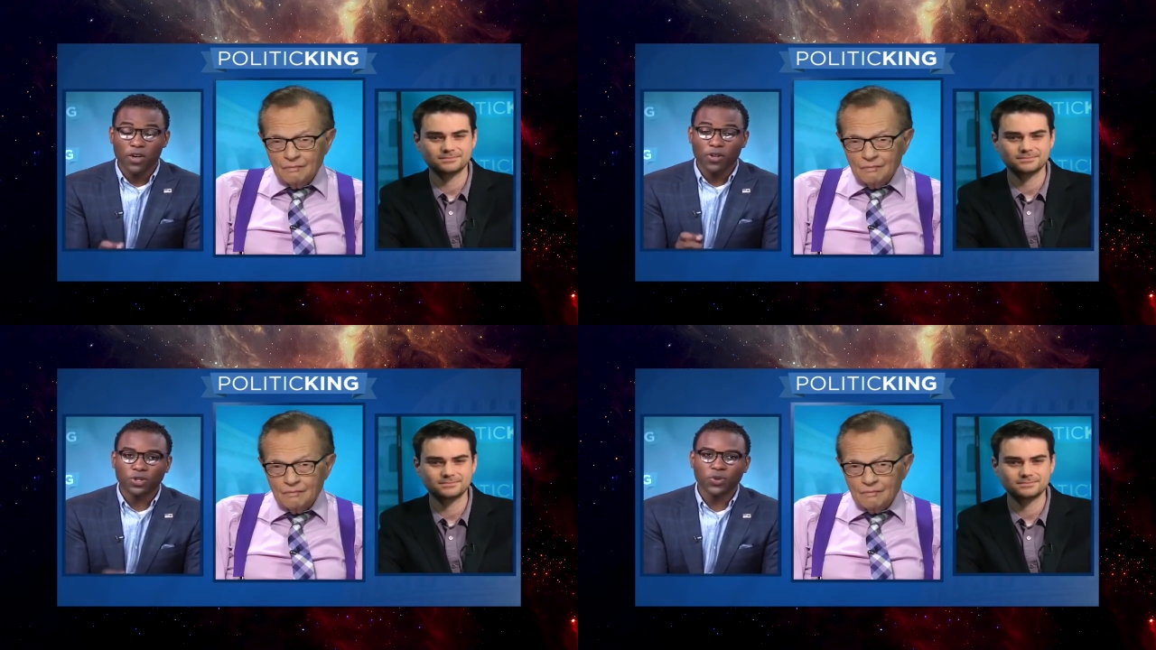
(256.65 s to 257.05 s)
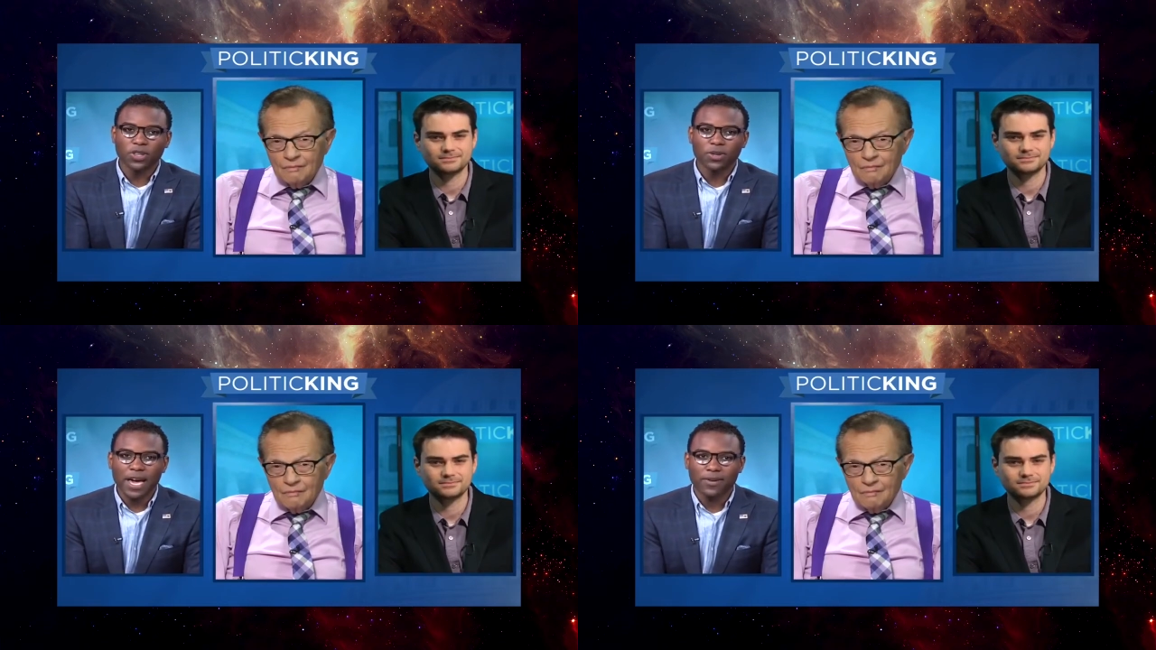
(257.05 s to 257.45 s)
Speaker 1: The truth
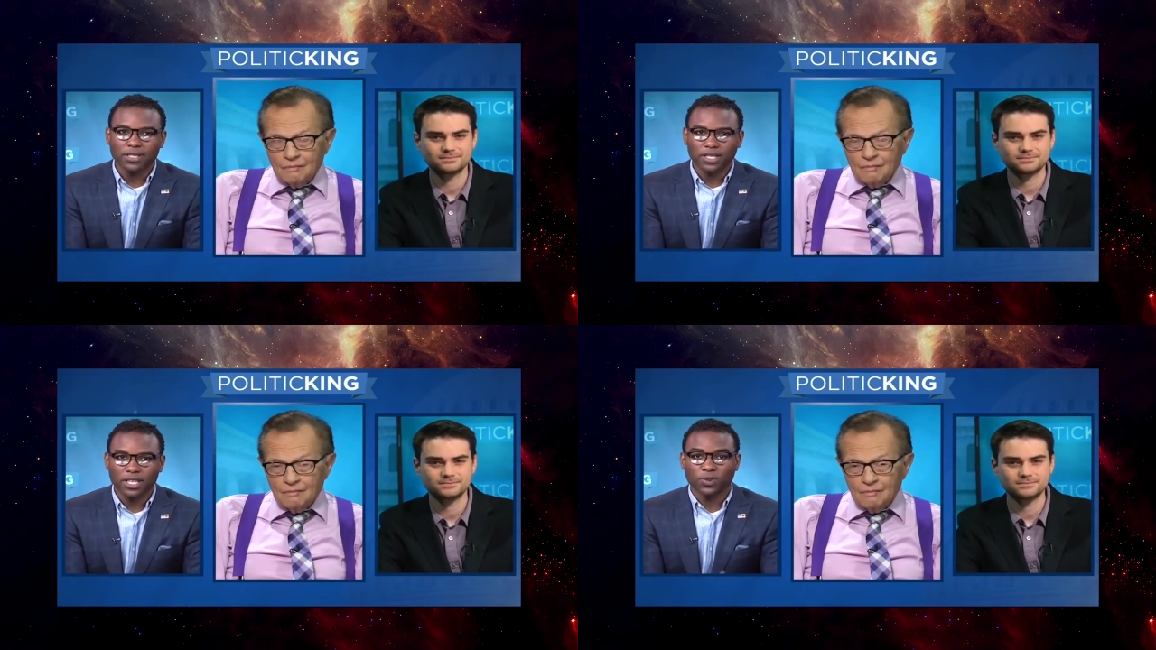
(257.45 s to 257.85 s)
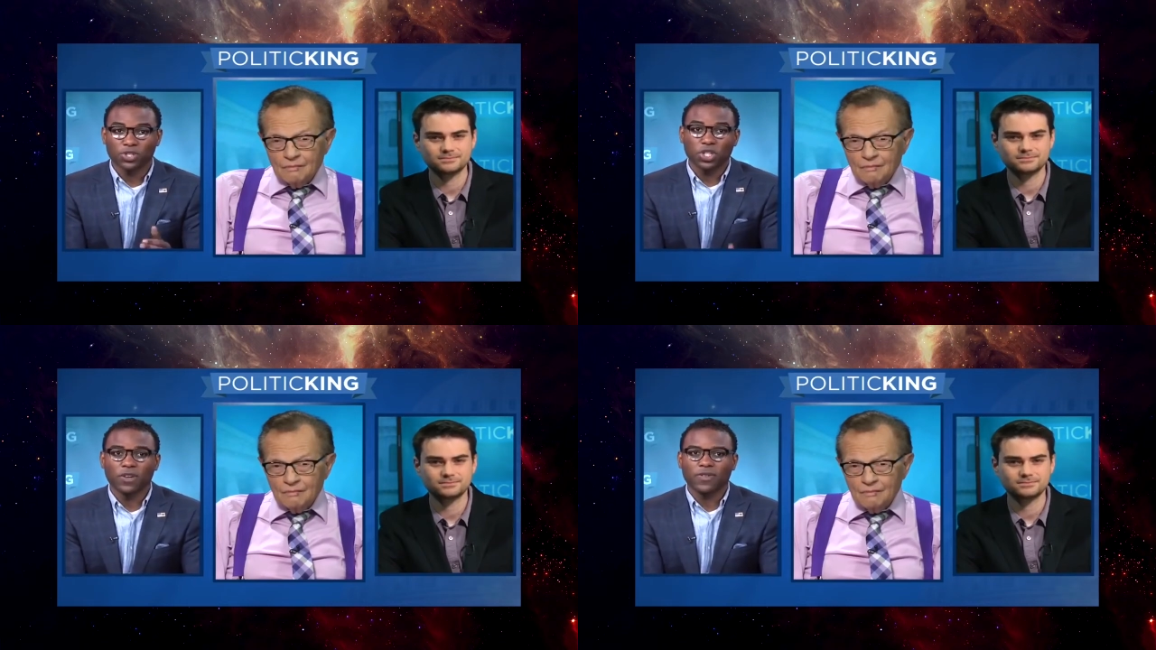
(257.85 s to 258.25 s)
of the matter is, is this:
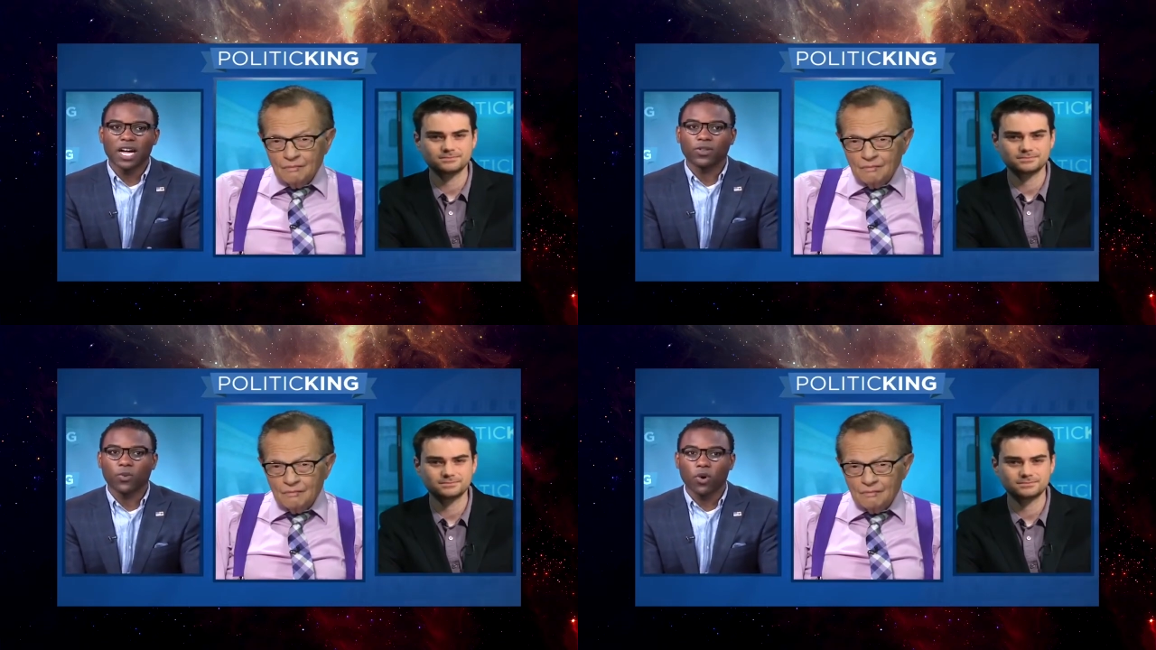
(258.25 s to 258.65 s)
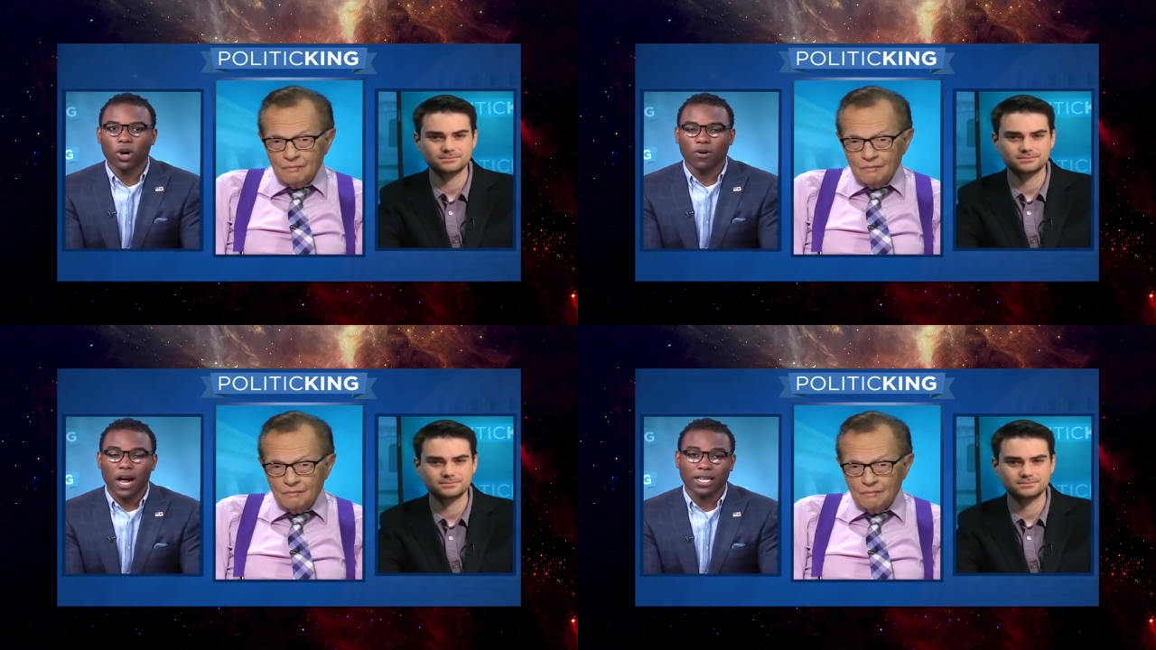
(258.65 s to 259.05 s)
we shouldn't have gotten the war
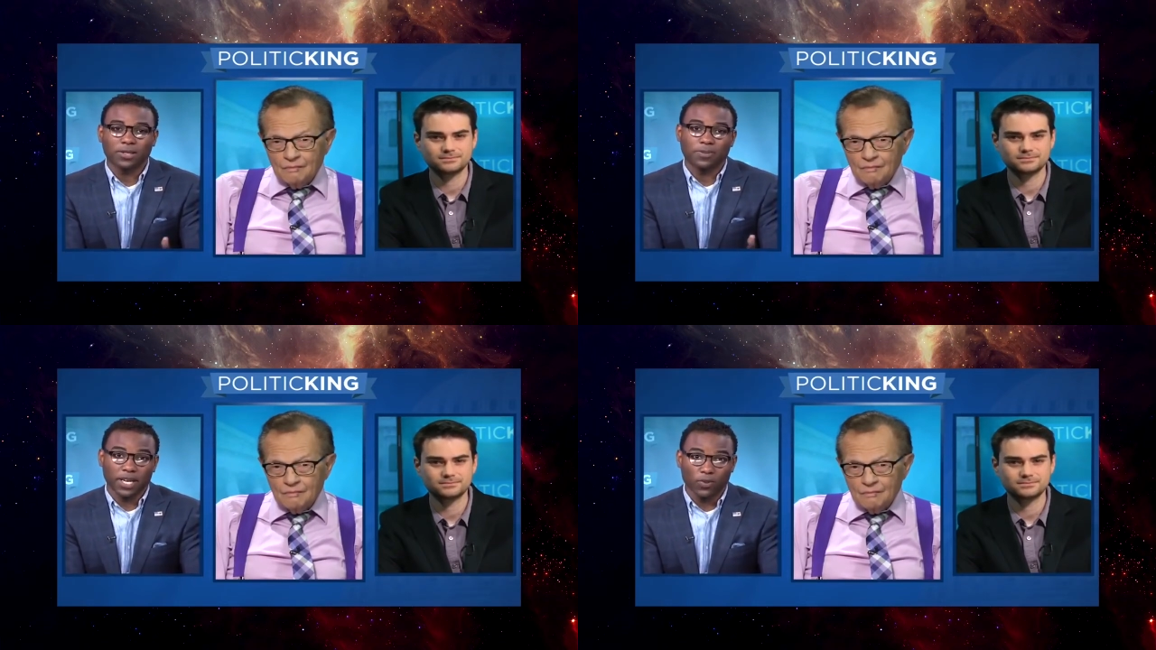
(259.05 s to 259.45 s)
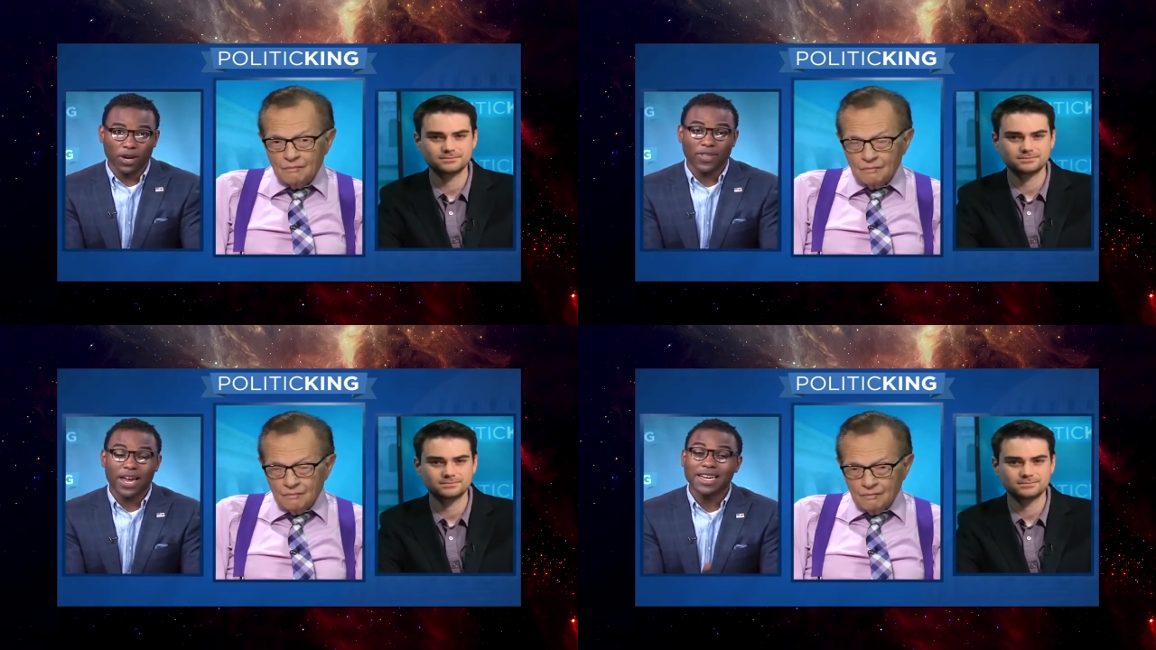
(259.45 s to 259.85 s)
in Iraq to begin with,